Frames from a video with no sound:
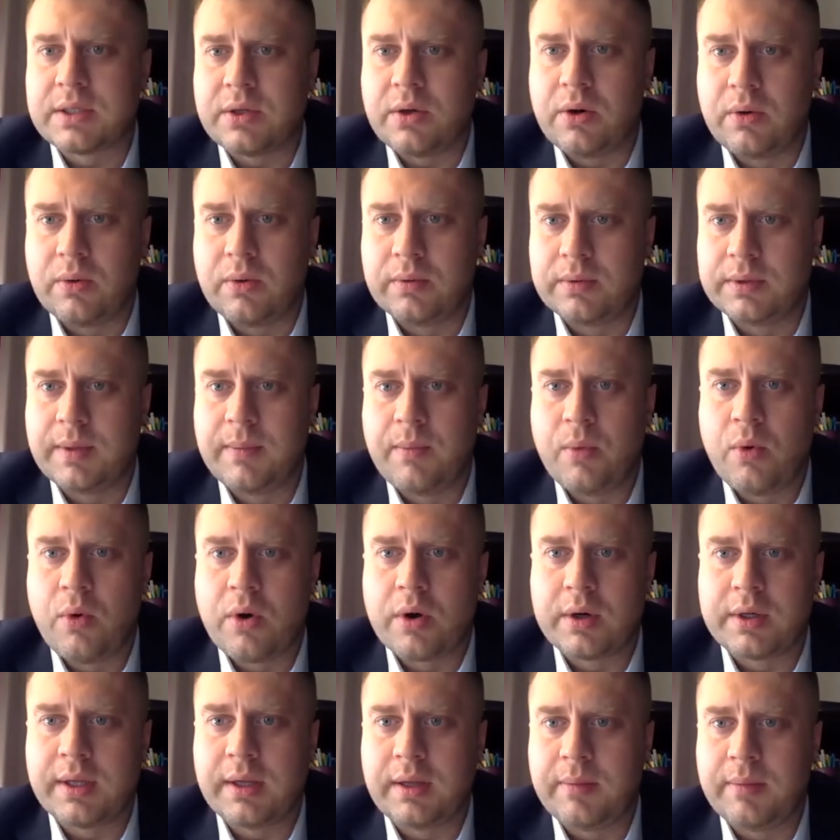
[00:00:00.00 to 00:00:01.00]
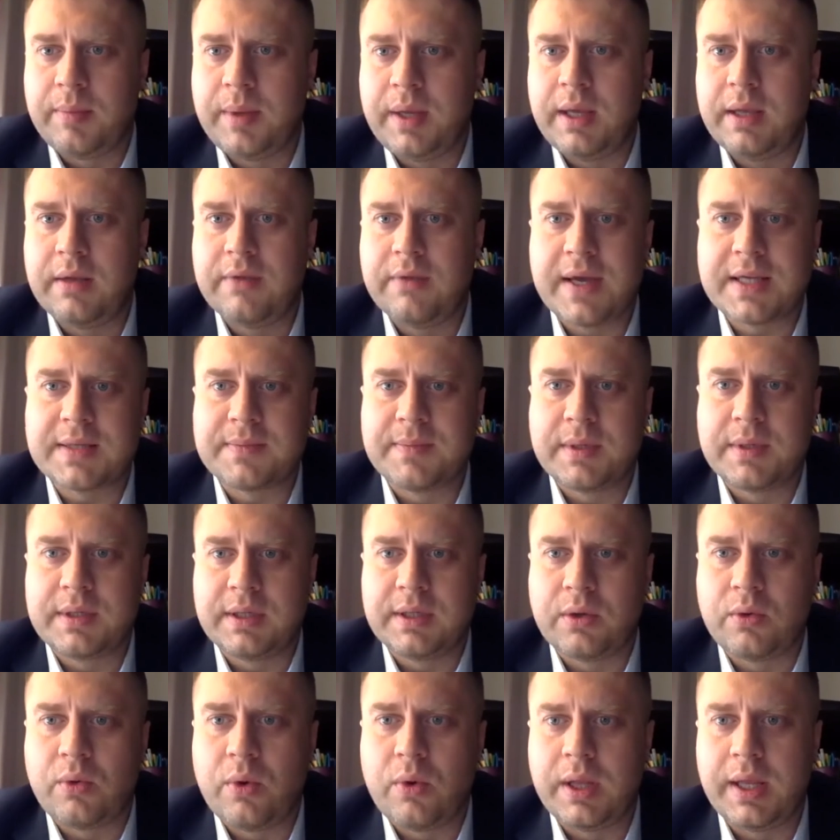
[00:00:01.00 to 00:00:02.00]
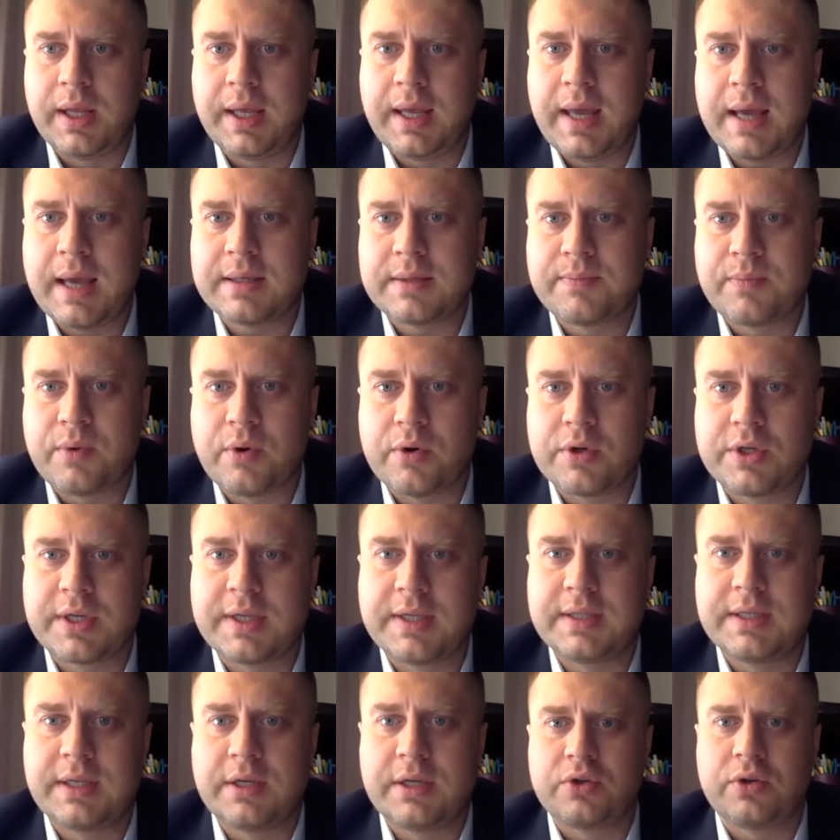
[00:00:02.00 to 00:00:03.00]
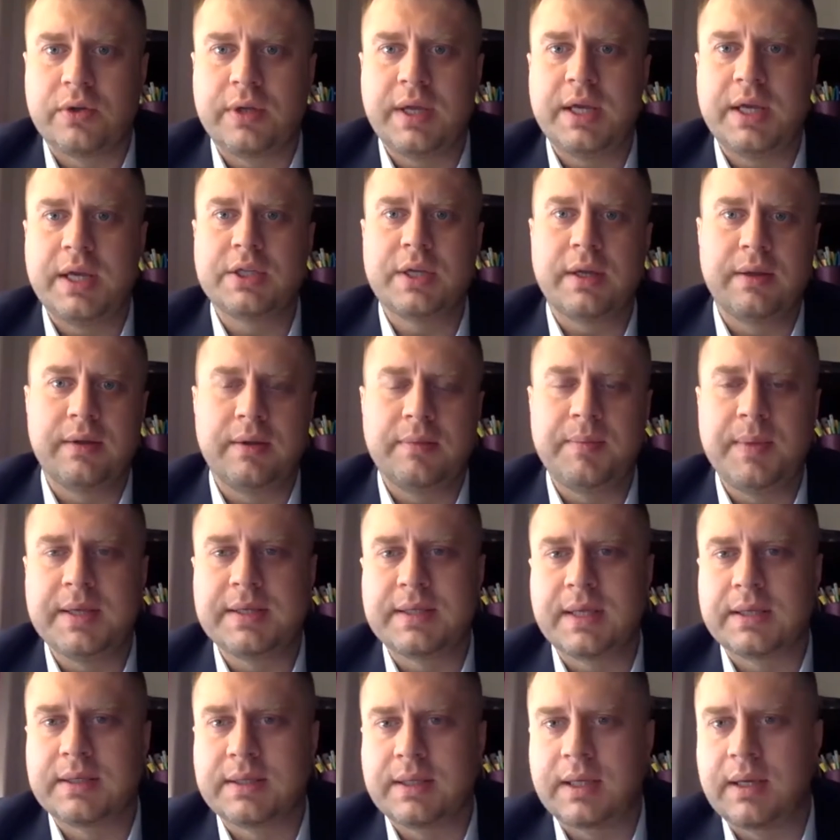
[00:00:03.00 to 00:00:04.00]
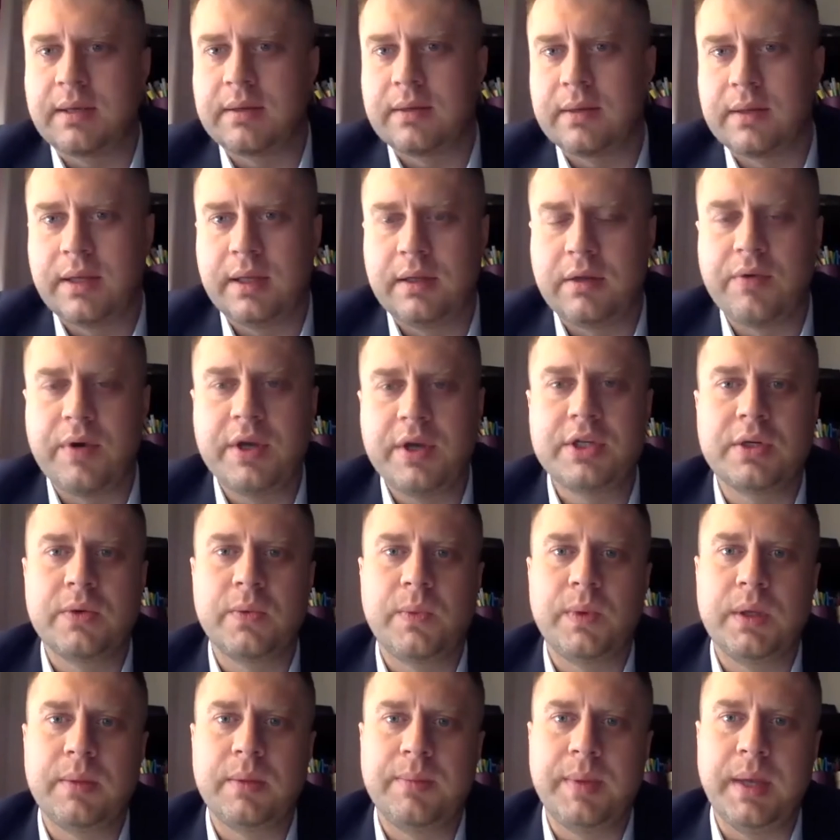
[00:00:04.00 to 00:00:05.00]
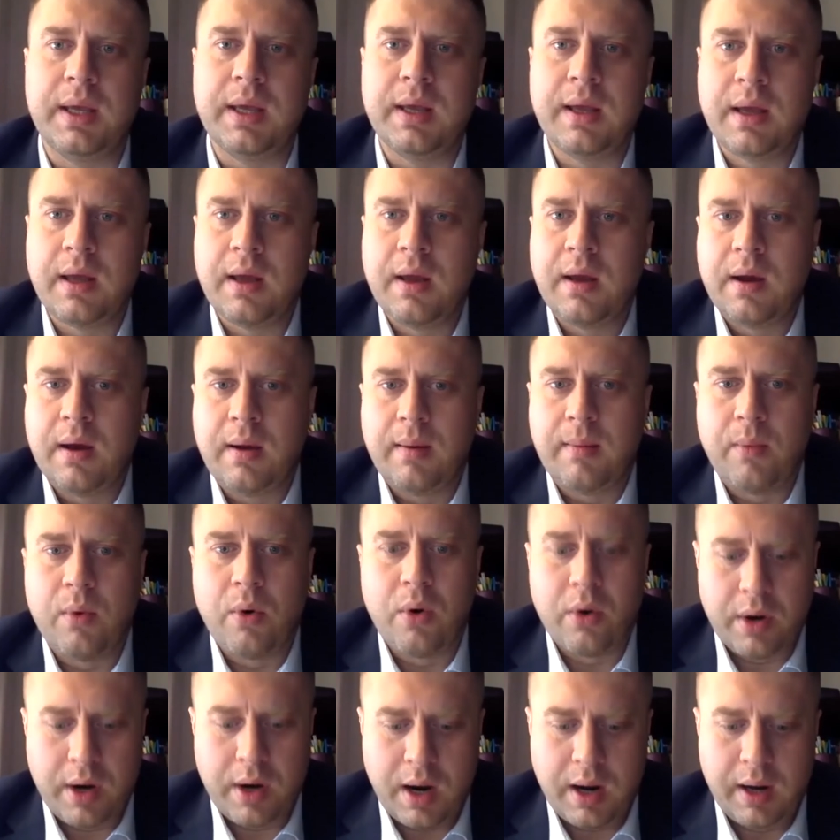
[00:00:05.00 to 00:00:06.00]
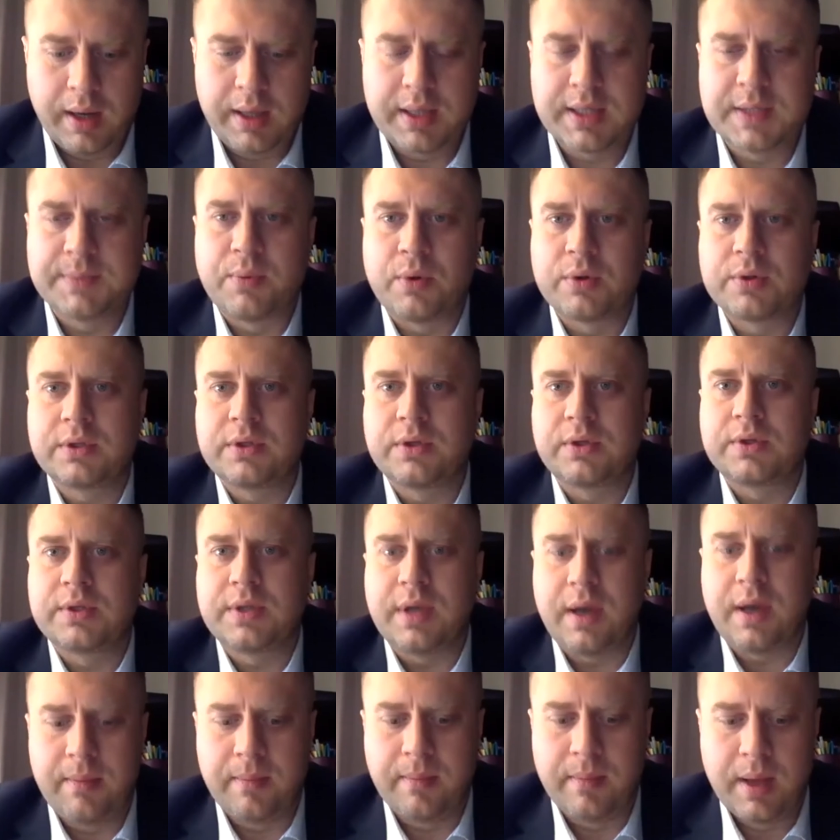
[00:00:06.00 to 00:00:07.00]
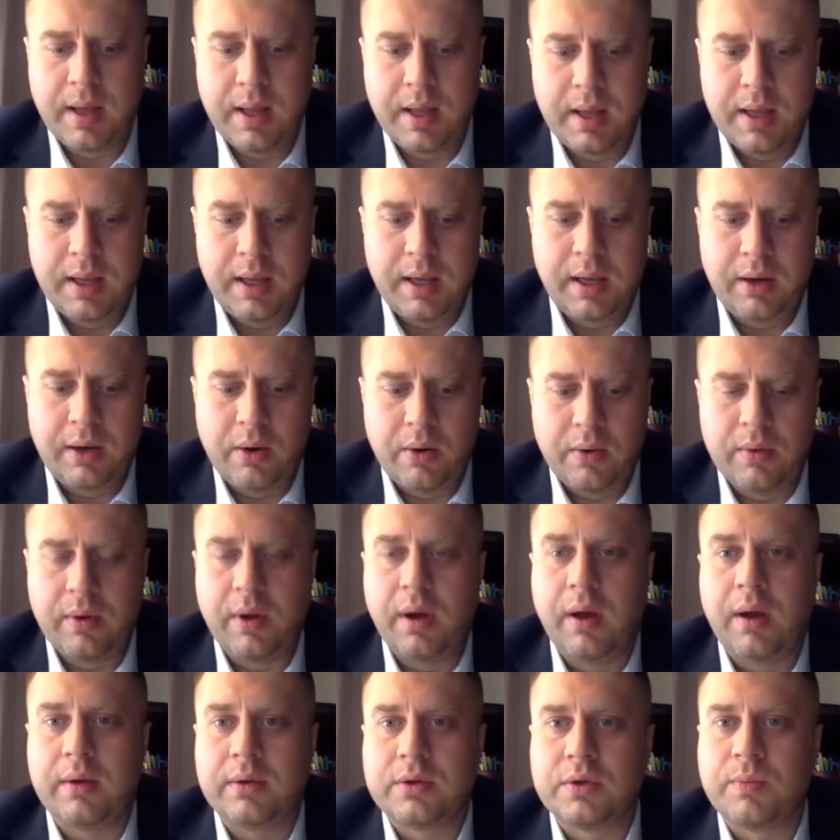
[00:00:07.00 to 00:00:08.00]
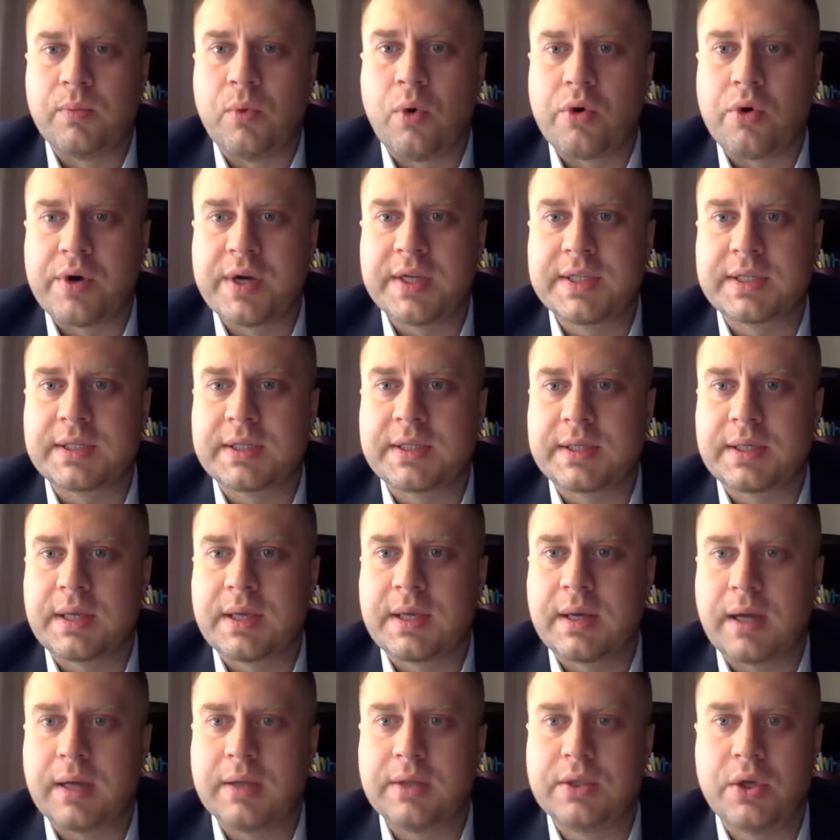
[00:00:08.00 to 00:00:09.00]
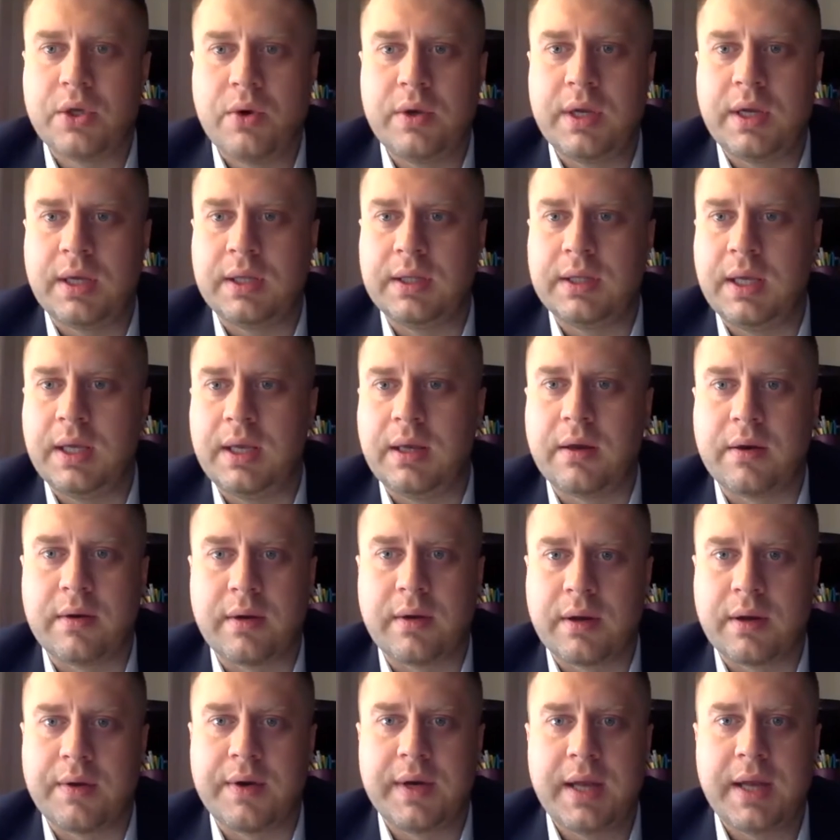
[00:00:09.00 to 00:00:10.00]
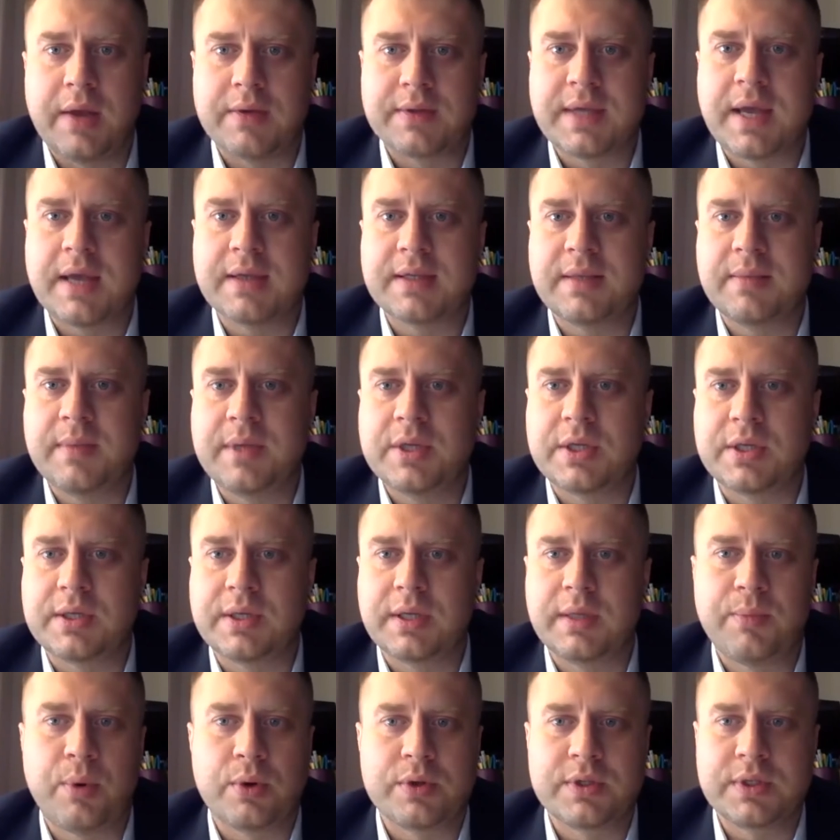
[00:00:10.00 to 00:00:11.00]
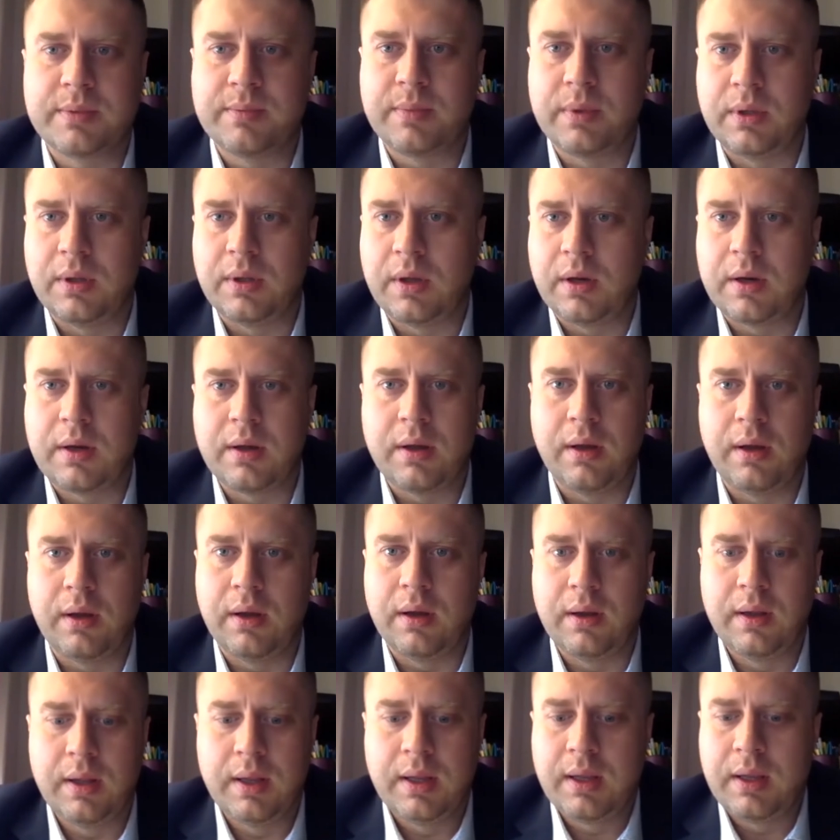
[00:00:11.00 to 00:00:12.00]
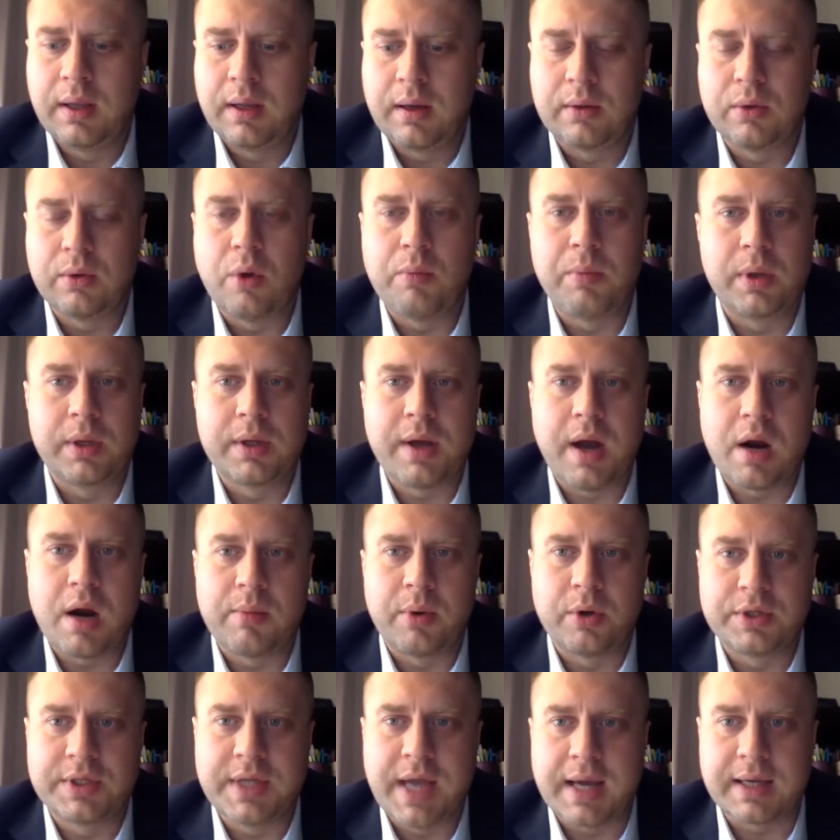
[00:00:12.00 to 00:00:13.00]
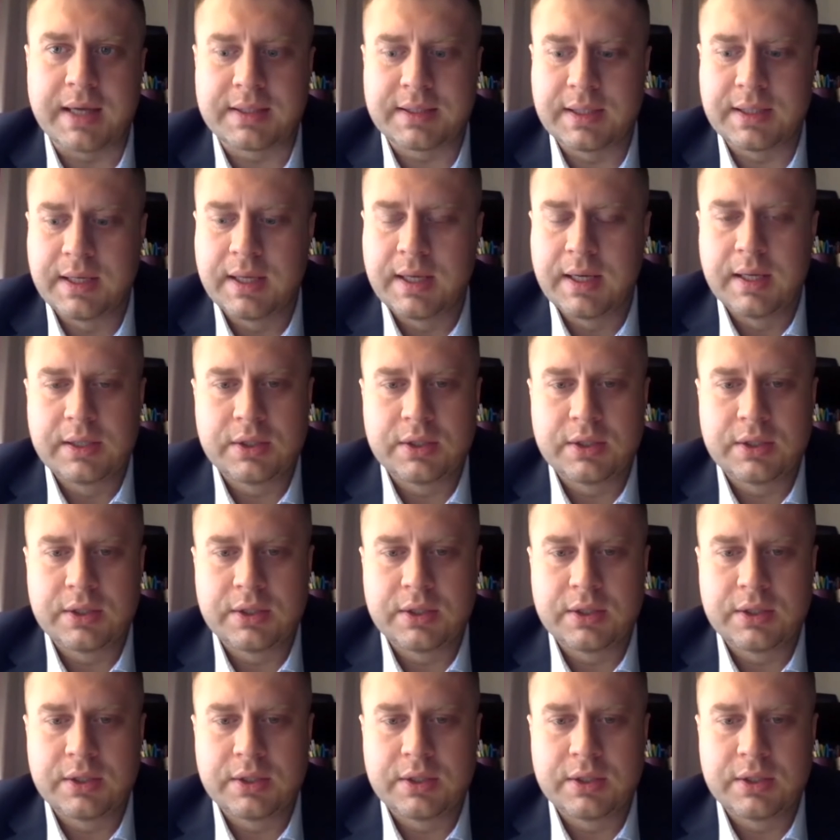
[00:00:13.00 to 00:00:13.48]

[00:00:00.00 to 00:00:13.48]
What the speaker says: So the more there'll be investment in the oil and gas projects in Central Asia, it means that the region will be more exposed to some, you know, to more risks concerning the greenhouse gas emissions and possible global carbon tax.